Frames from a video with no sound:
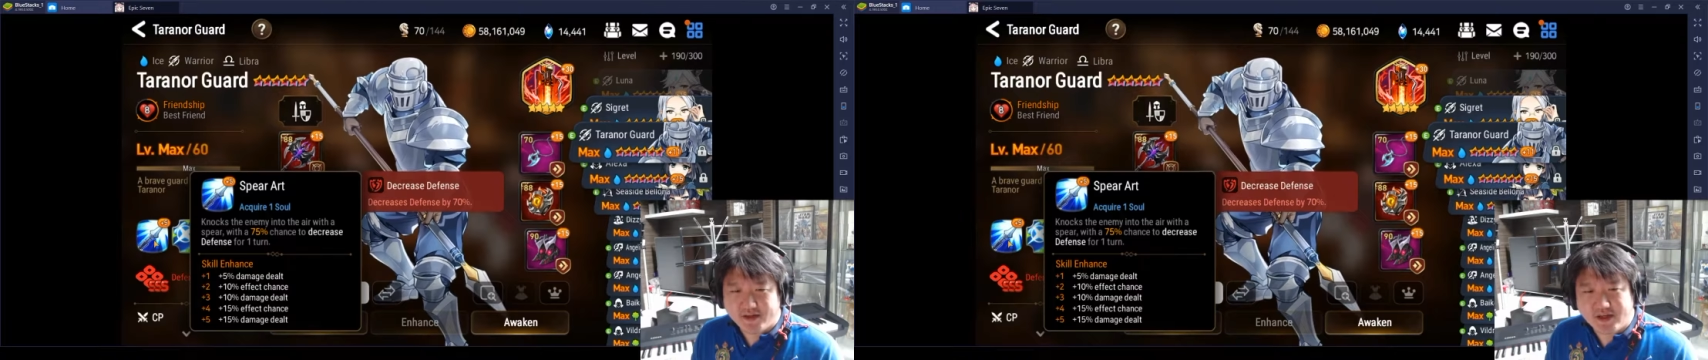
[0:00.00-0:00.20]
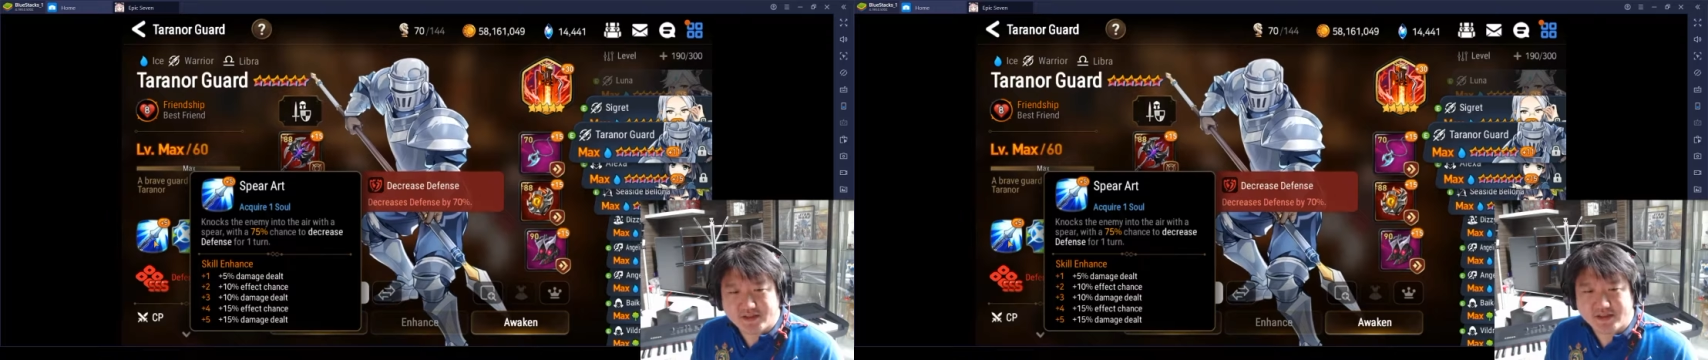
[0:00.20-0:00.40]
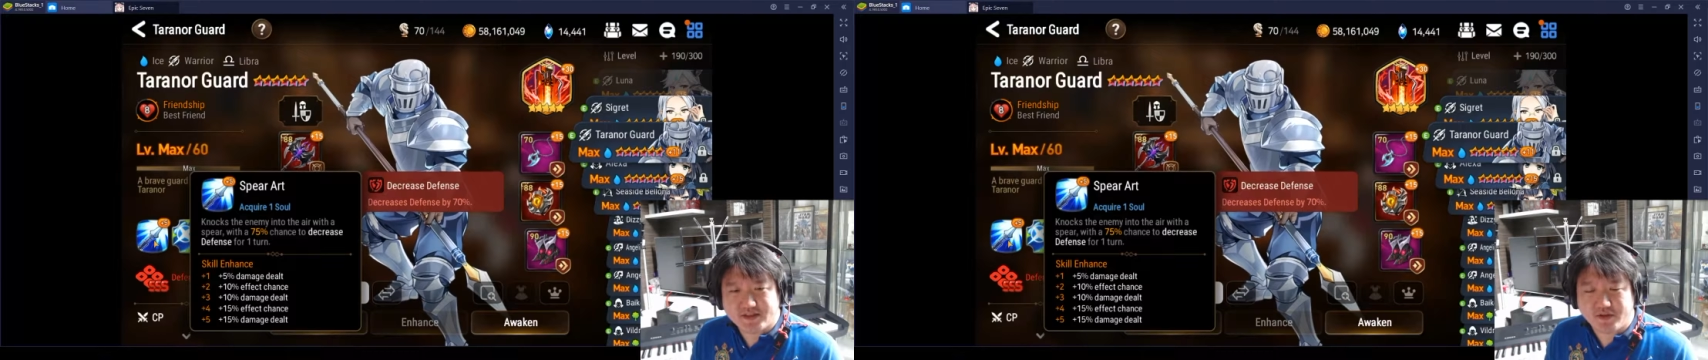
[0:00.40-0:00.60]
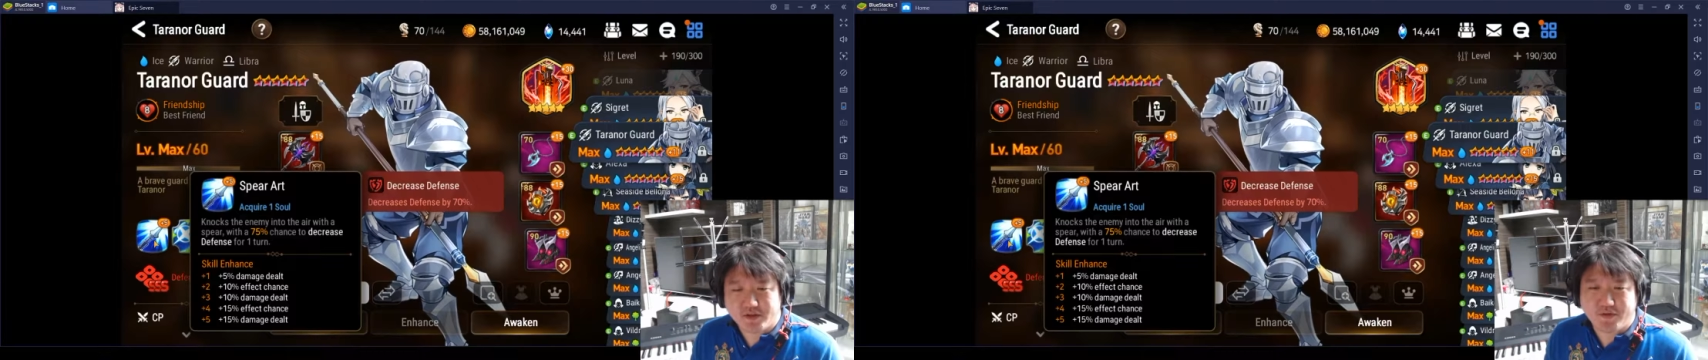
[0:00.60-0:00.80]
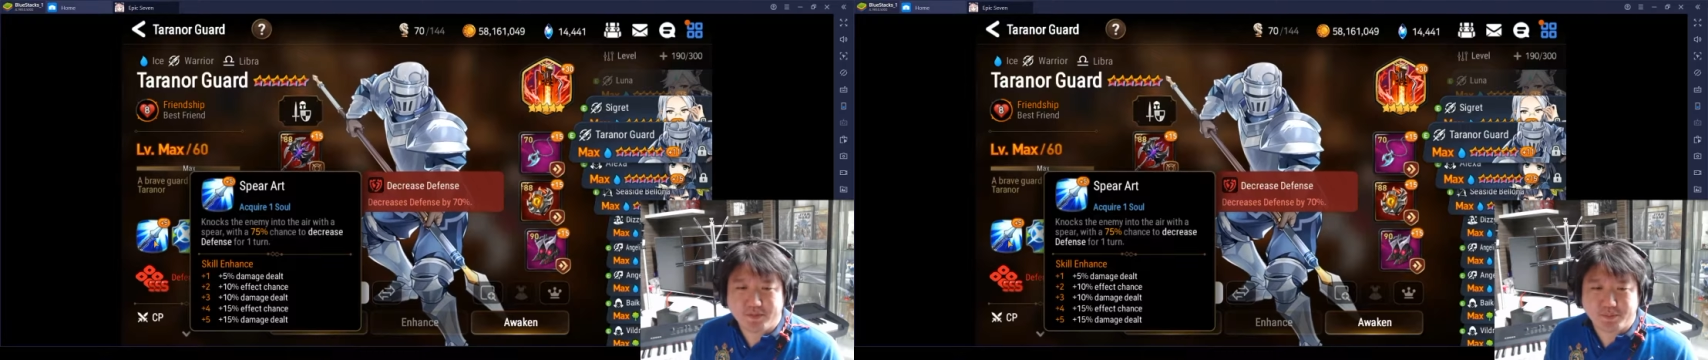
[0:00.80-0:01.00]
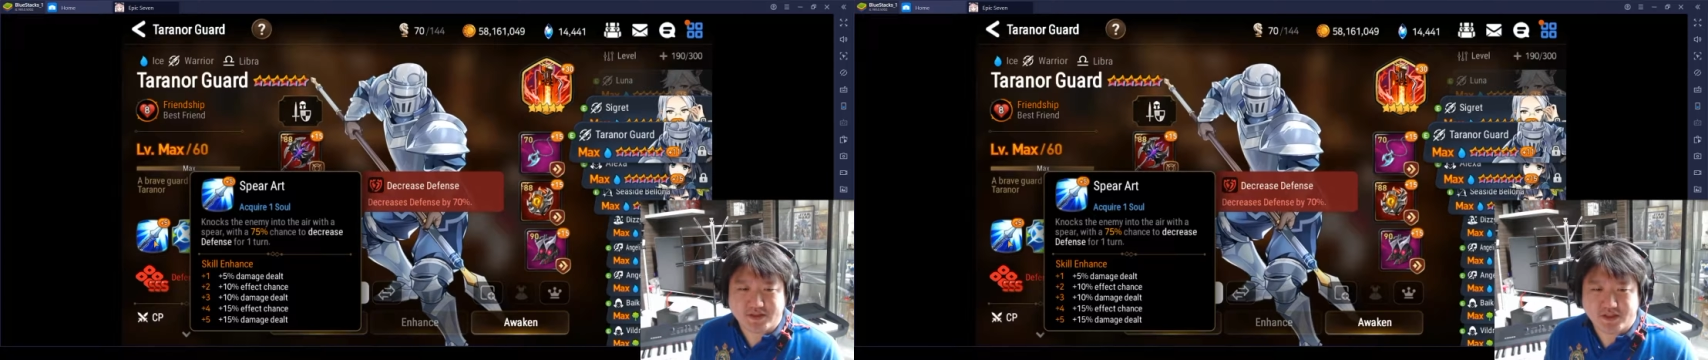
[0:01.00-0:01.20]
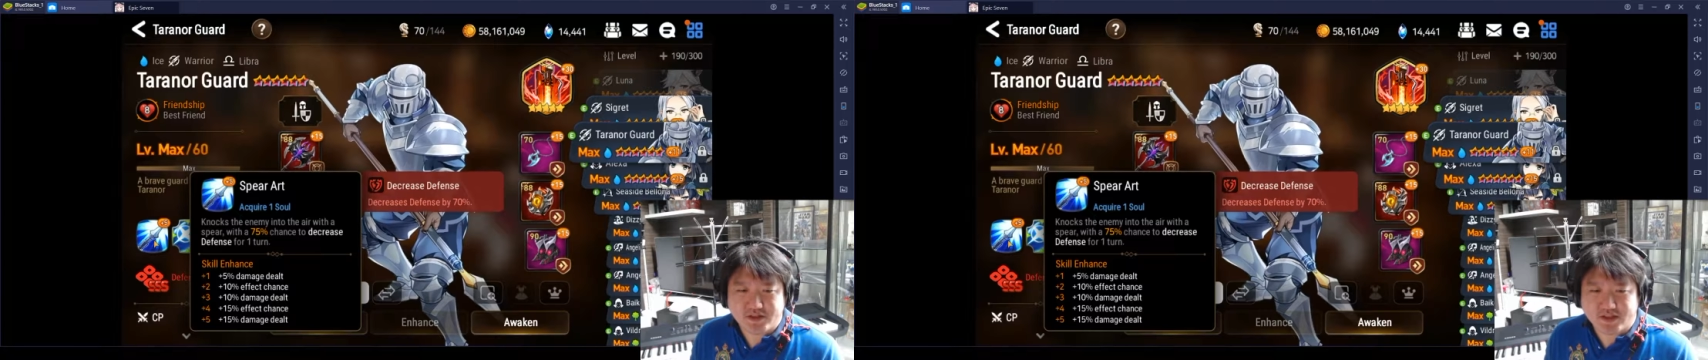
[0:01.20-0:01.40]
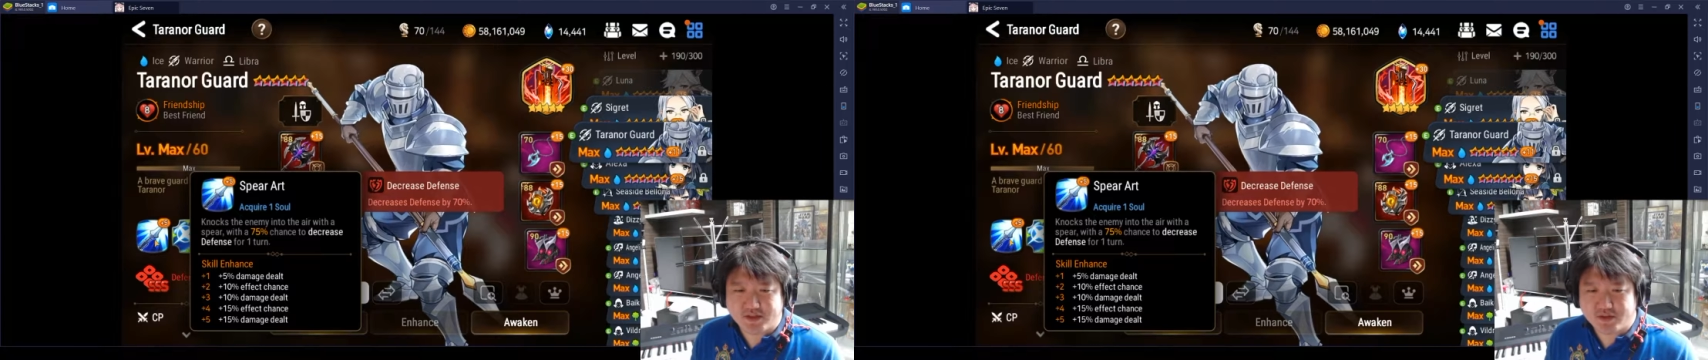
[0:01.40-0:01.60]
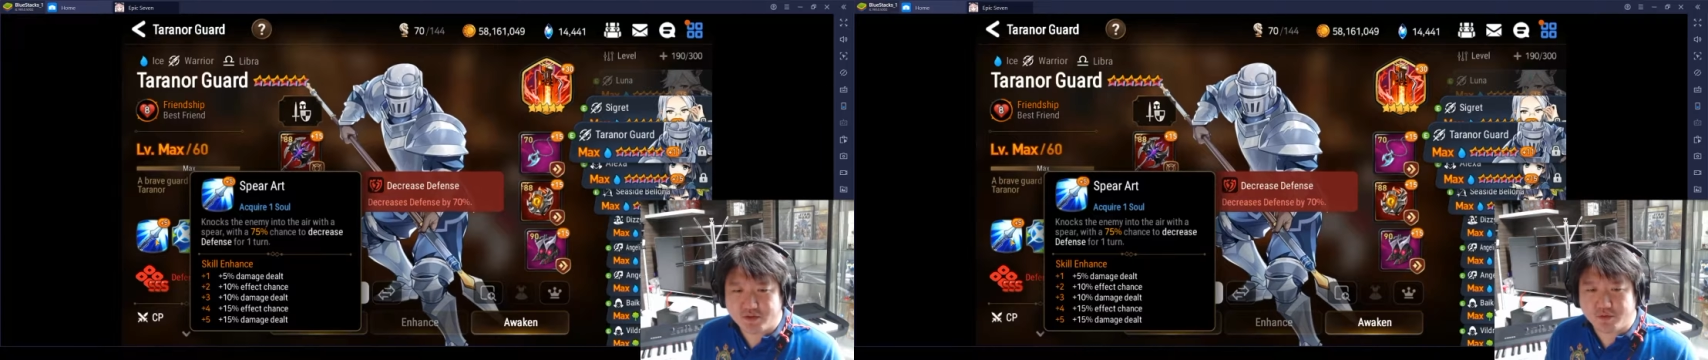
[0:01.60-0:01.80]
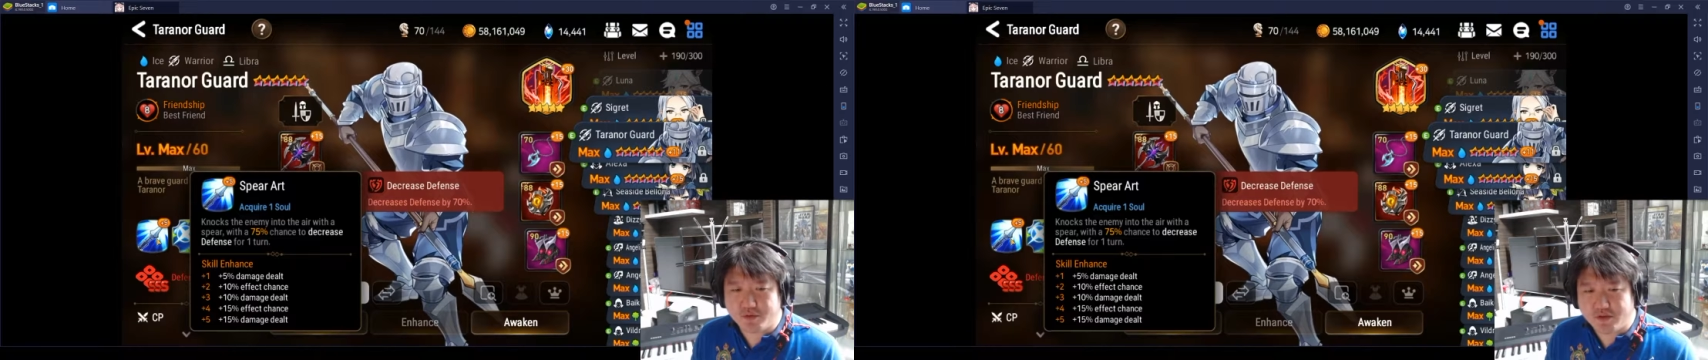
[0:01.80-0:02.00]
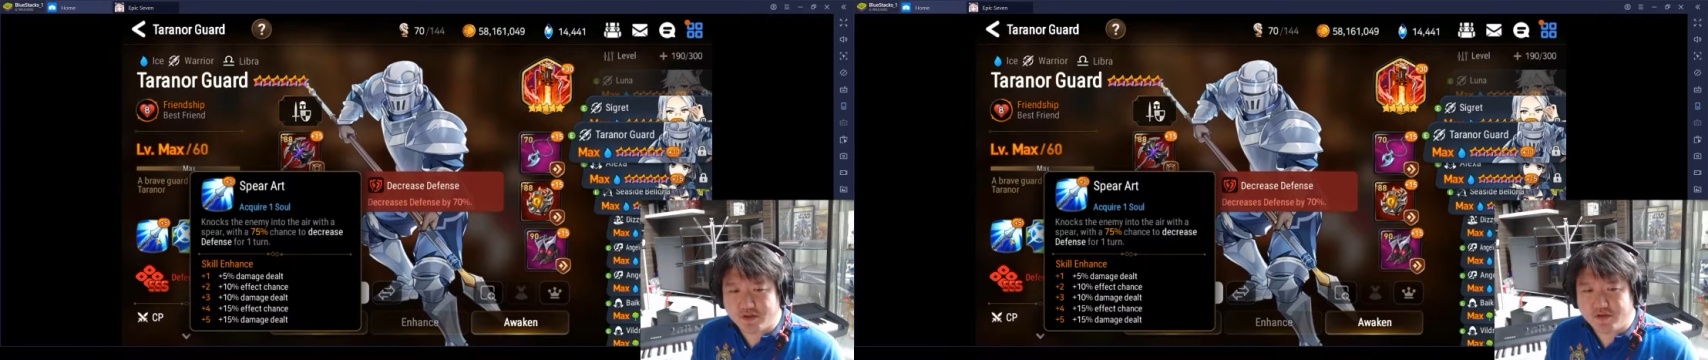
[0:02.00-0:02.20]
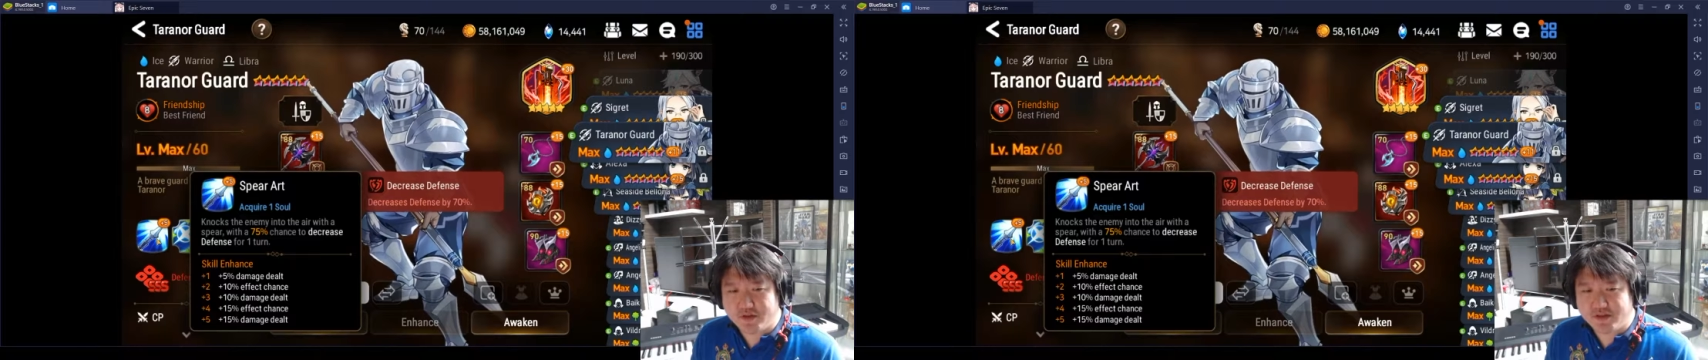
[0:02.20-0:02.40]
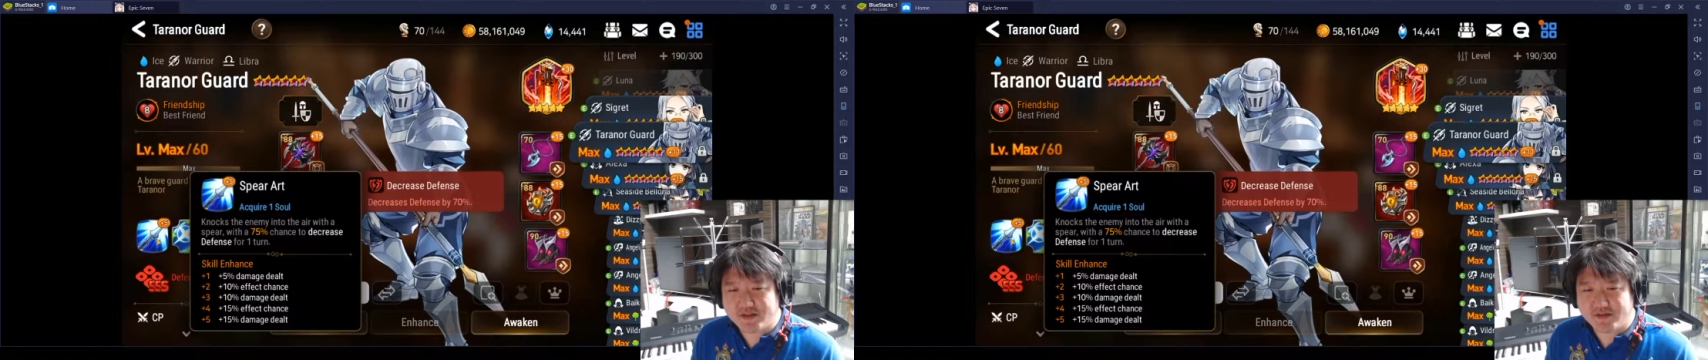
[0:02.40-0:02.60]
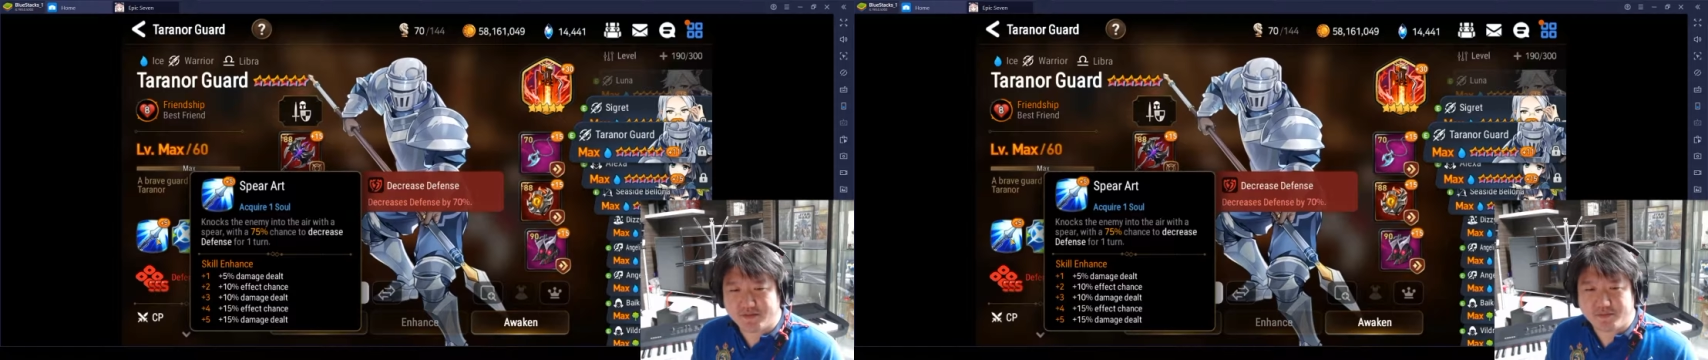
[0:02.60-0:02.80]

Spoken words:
has a 75% chance to decrease